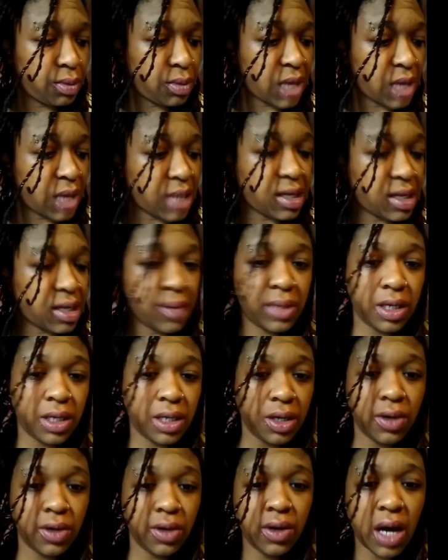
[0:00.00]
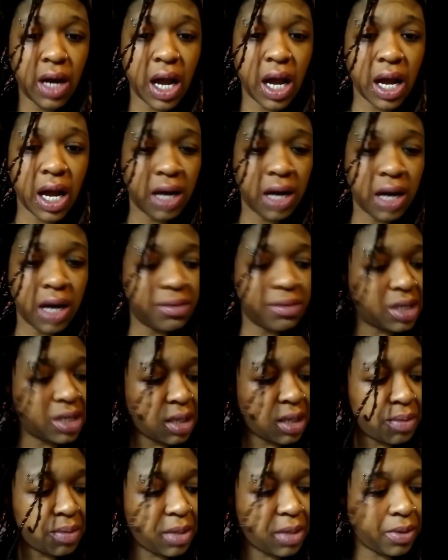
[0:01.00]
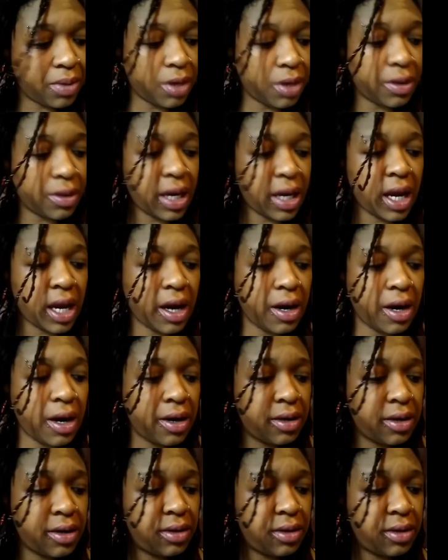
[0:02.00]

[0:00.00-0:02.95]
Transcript: That's up to you. Some people don't care.